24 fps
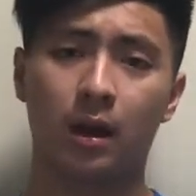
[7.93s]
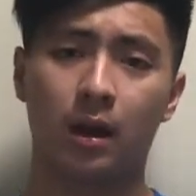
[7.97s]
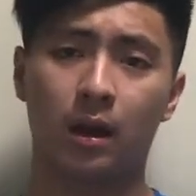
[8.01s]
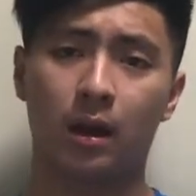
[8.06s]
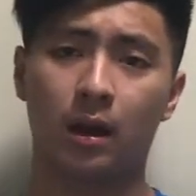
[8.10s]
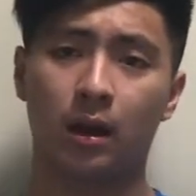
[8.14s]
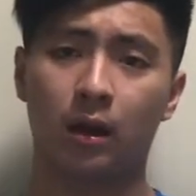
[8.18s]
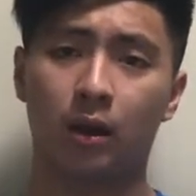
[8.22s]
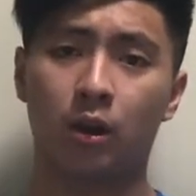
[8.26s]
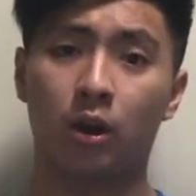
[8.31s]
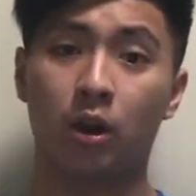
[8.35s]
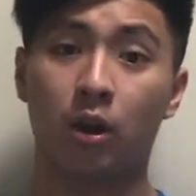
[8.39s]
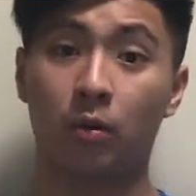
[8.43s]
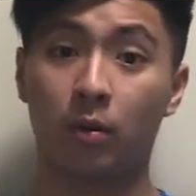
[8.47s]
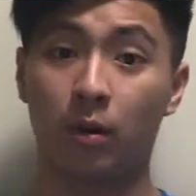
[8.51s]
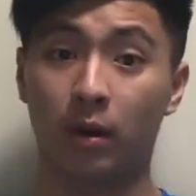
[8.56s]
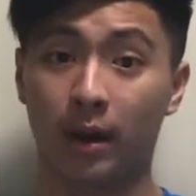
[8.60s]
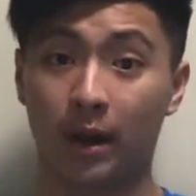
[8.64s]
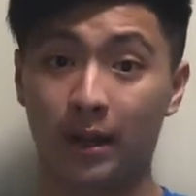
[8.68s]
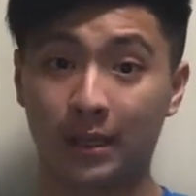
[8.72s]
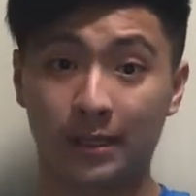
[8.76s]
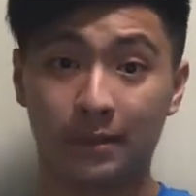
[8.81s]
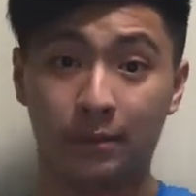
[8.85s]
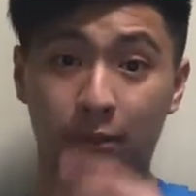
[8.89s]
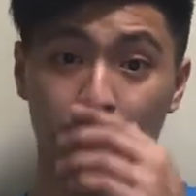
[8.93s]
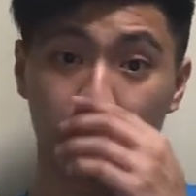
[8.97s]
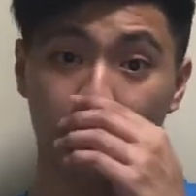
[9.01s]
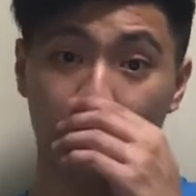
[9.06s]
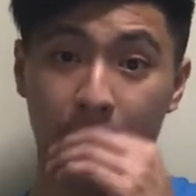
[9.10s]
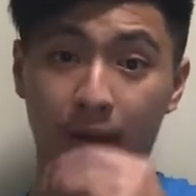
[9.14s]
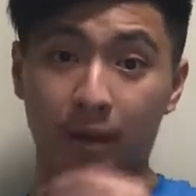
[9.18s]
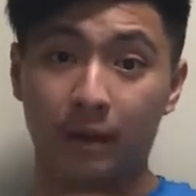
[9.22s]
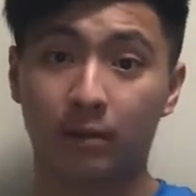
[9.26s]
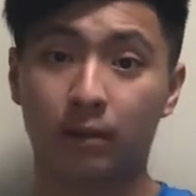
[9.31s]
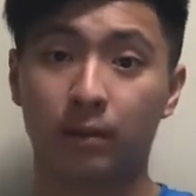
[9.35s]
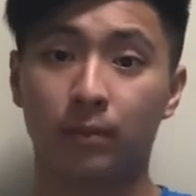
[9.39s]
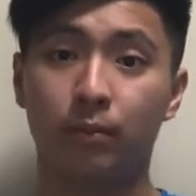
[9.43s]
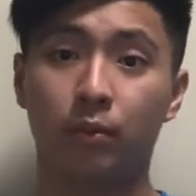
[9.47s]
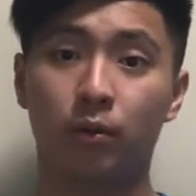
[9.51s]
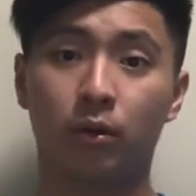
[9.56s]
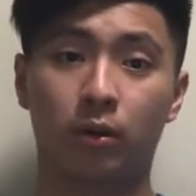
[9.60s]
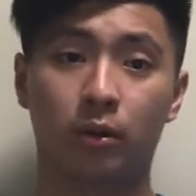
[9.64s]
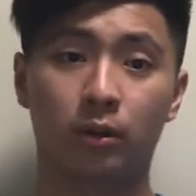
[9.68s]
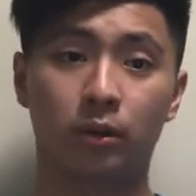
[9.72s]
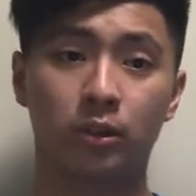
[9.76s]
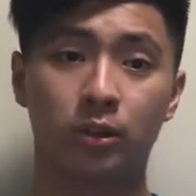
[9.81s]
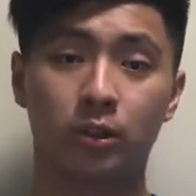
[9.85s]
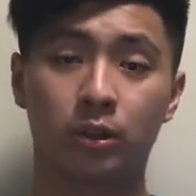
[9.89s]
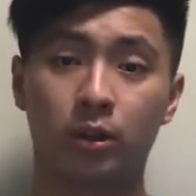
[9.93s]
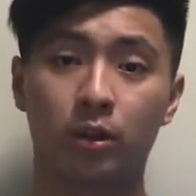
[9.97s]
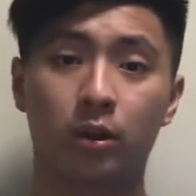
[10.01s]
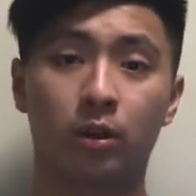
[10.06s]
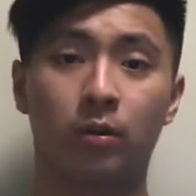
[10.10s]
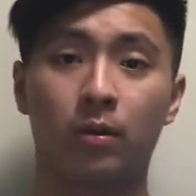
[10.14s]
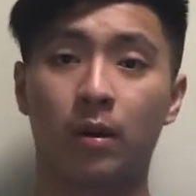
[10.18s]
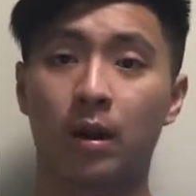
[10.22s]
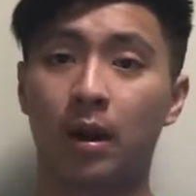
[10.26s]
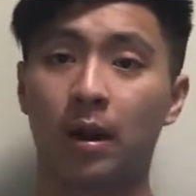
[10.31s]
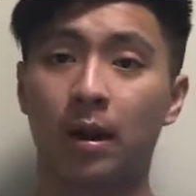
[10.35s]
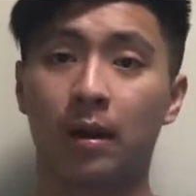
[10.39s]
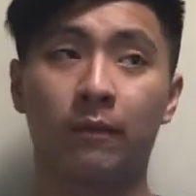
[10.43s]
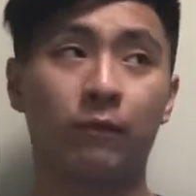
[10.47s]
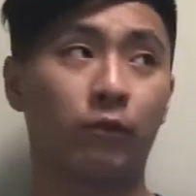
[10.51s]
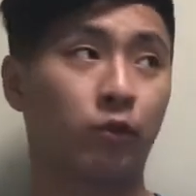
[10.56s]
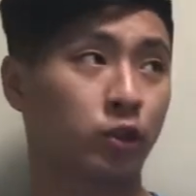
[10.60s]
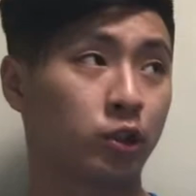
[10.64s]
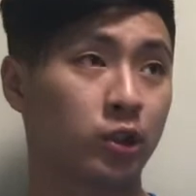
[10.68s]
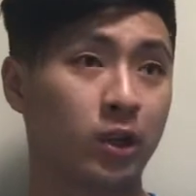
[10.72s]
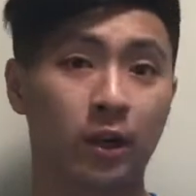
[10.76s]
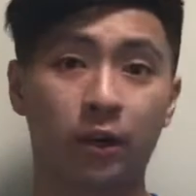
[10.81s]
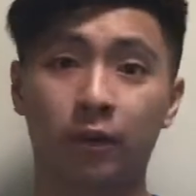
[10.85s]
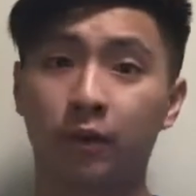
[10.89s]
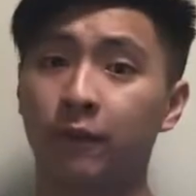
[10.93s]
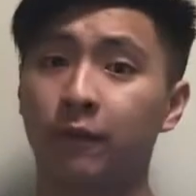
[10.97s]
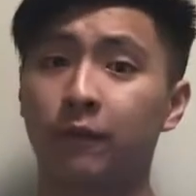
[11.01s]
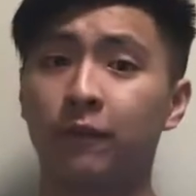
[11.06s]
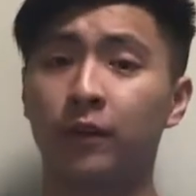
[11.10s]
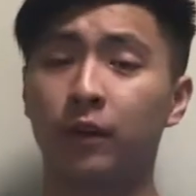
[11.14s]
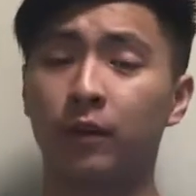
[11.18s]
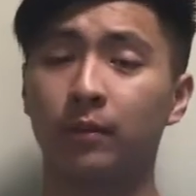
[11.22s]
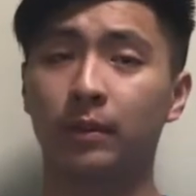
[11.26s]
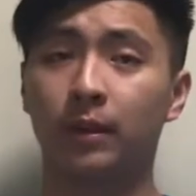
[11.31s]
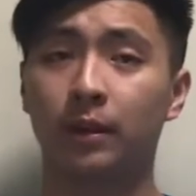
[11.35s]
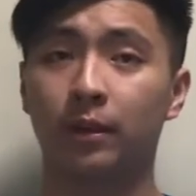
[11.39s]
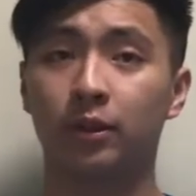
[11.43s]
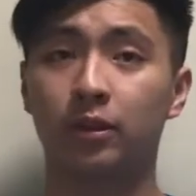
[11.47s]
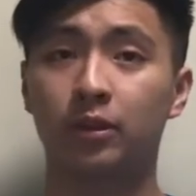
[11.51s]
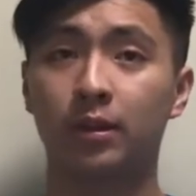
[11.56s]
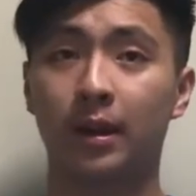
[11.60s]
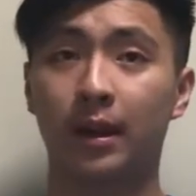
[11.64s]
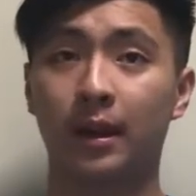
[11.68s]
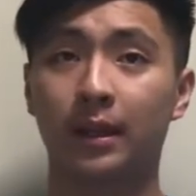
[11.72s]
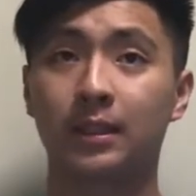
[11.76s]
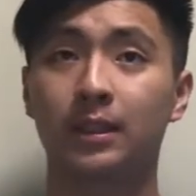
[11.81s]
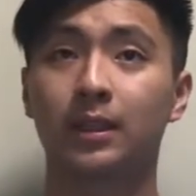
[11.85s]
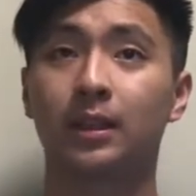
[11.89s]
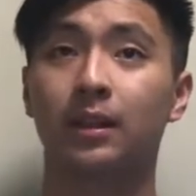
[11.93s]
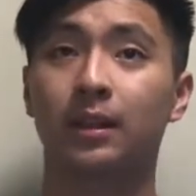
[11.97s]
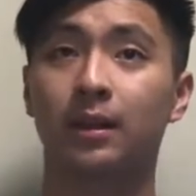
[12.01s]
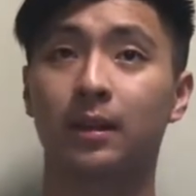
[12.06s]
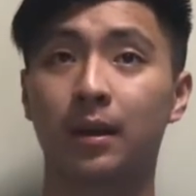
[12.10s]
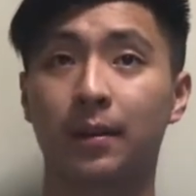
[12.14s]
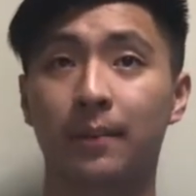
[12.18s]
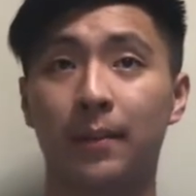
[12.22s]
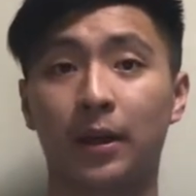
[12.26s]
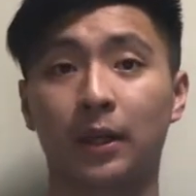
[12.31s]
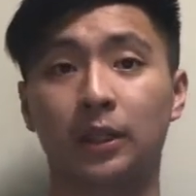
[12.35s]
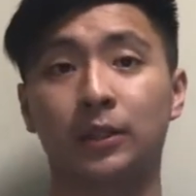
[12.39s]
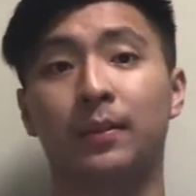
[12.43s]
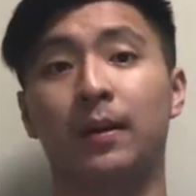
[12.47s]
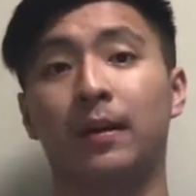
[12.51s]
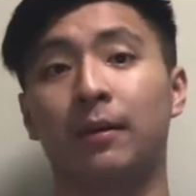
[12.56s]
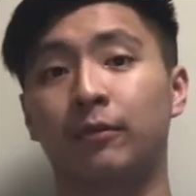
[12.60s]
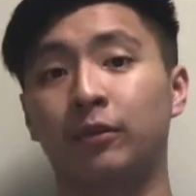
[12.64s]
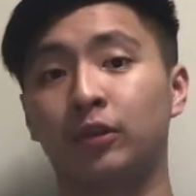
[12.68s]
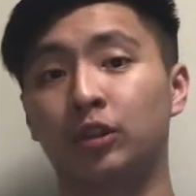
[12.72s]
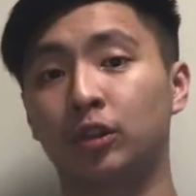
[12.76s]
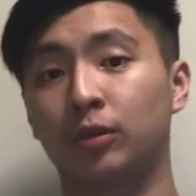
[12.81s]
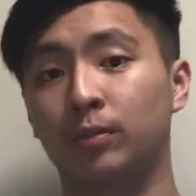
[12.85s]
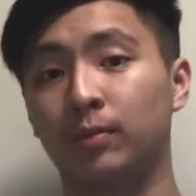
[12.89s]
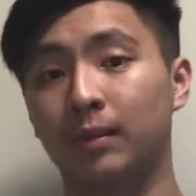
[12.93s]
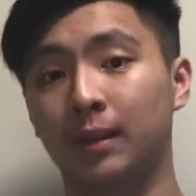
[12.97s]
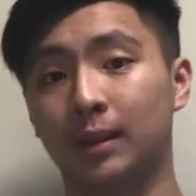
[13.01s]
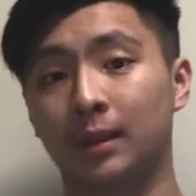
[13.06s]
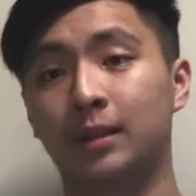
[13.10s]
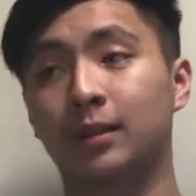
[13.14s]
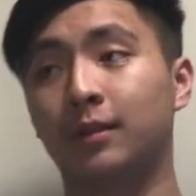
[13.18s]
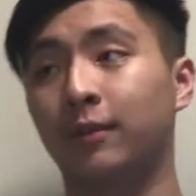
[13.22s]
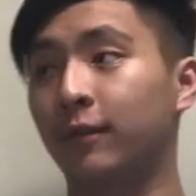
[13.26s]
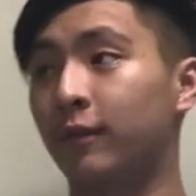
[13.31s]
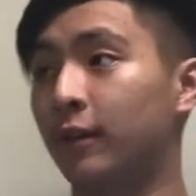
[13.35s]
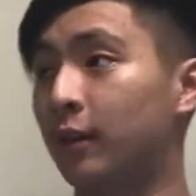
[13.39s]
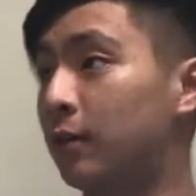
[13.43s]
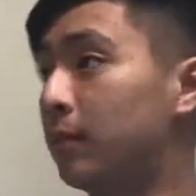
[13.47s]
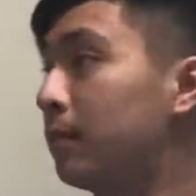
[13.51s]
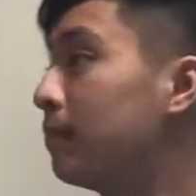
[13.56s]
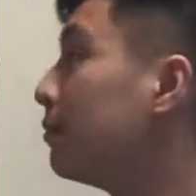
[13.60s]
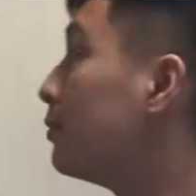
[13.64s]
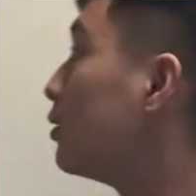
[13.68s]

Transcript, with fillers: uh, go on as I was rubbing out the board, so uh, unfortunately I couldn't film there, so I had to come back to my original place to film.